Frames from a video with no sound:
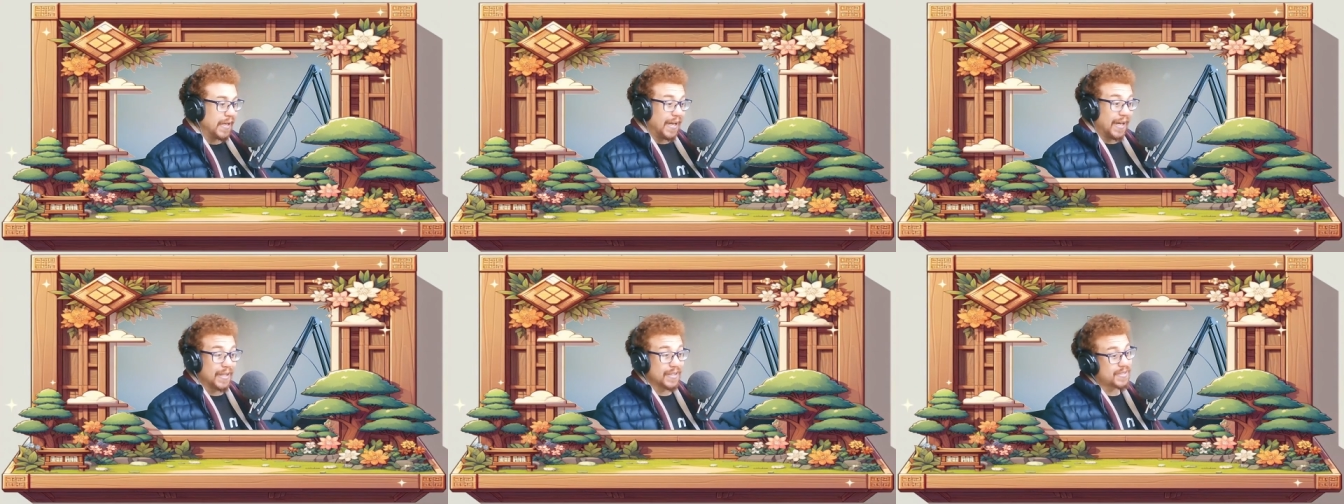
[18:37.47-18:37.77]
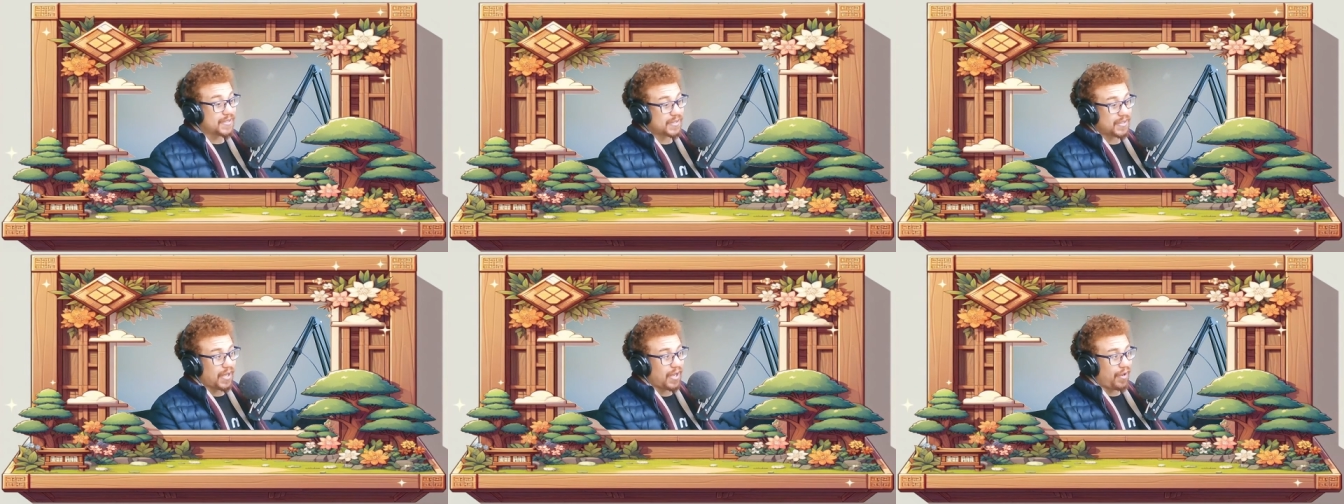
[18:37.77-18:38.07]

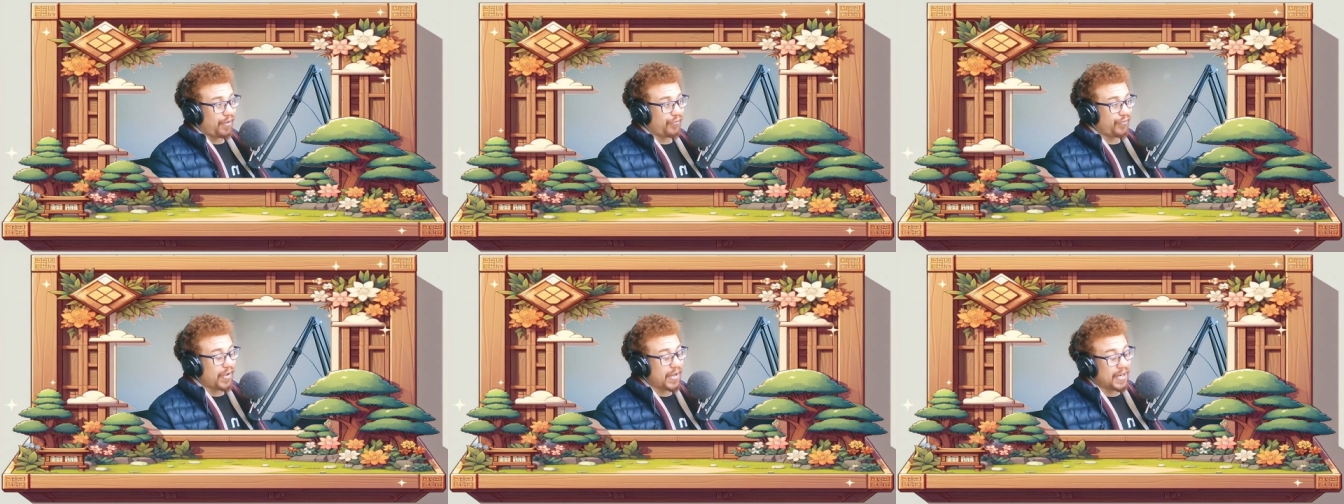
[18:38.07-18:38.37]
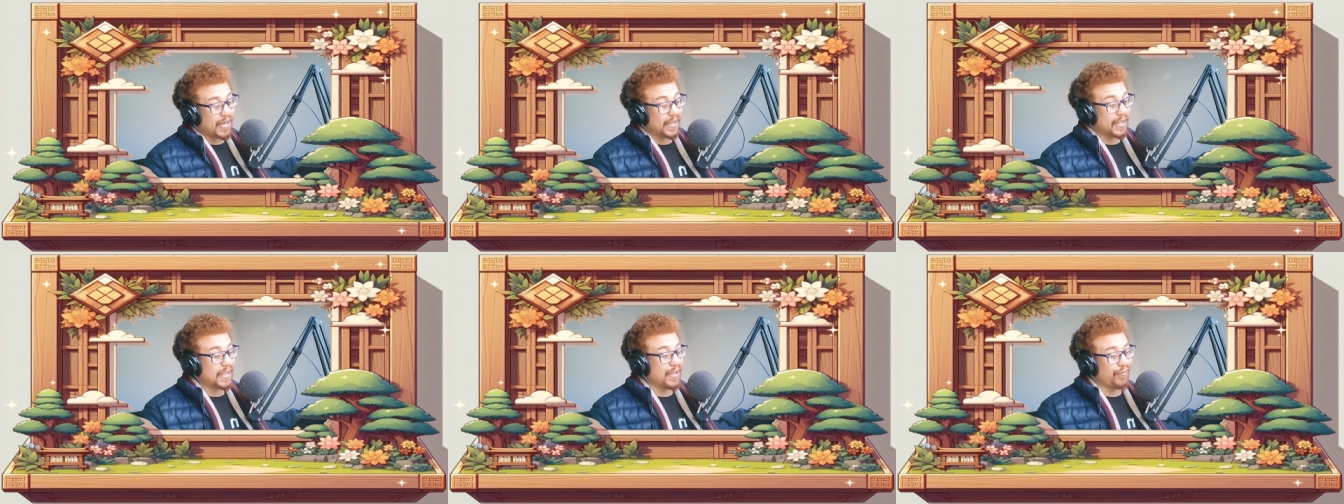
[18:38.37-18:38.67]
It's tough. And
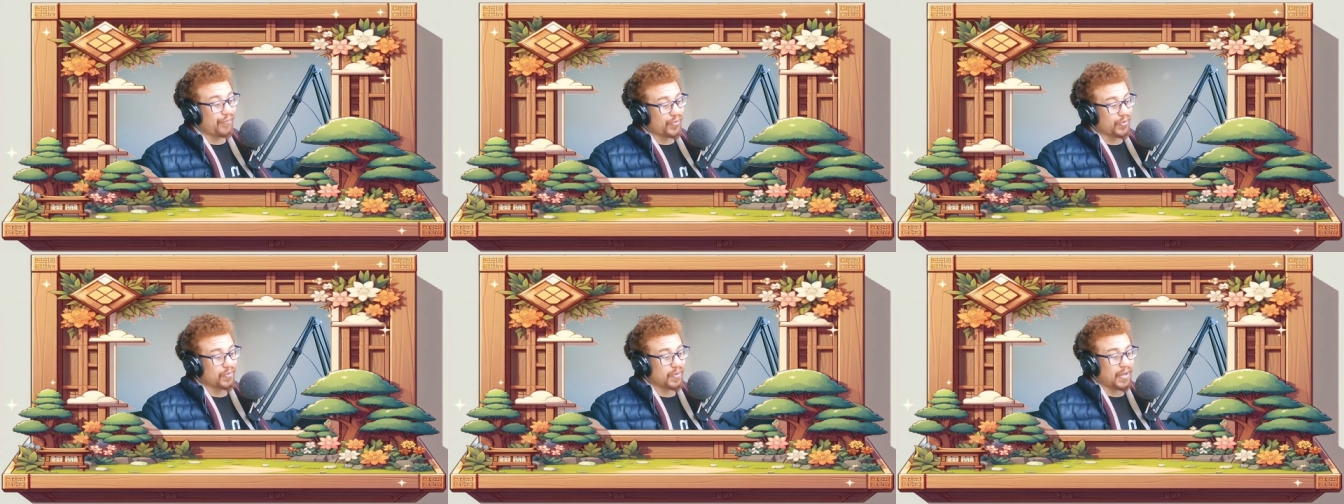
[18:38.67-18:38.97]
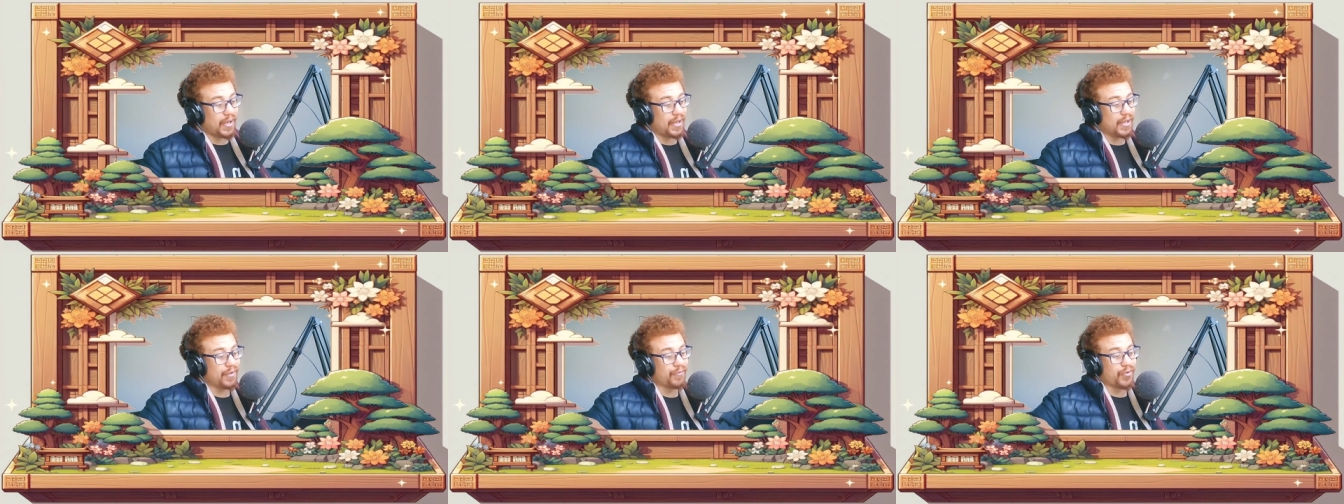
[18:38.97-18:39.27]
like if it
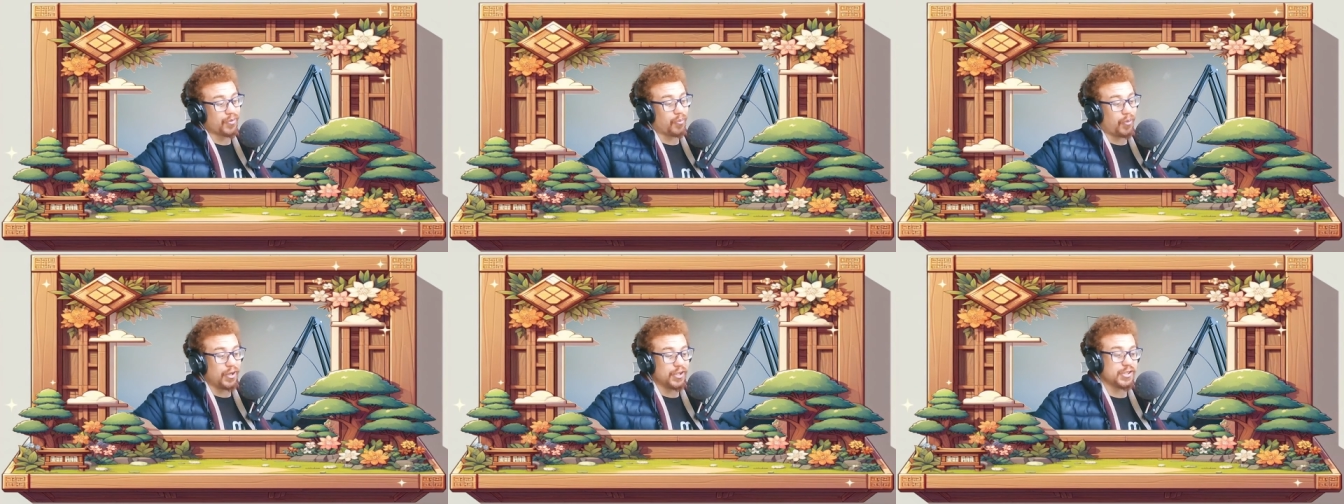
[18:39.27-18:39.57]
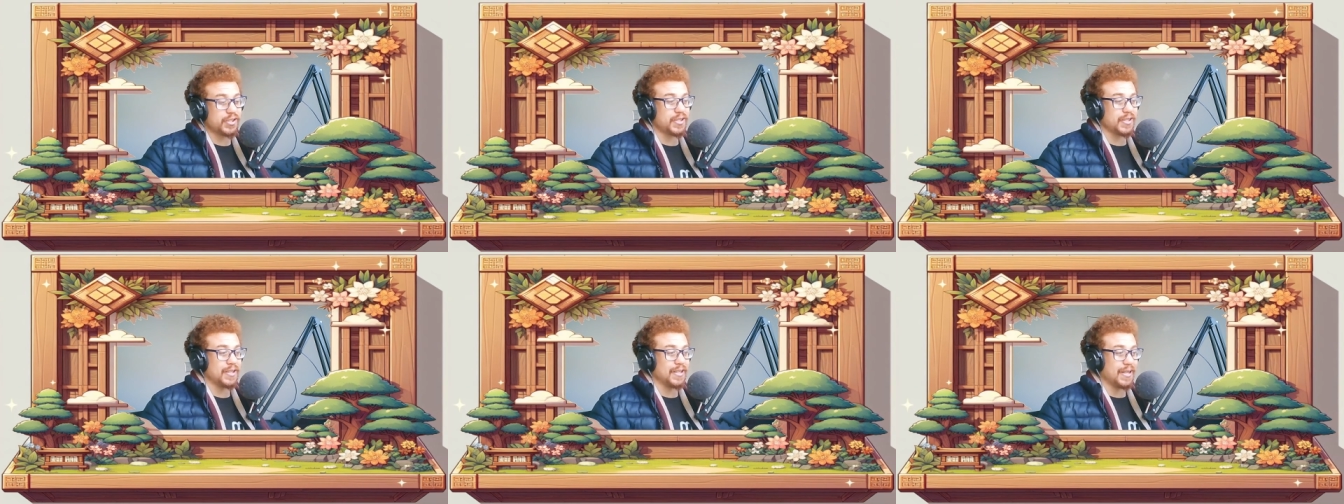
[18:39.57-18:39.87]
wasn't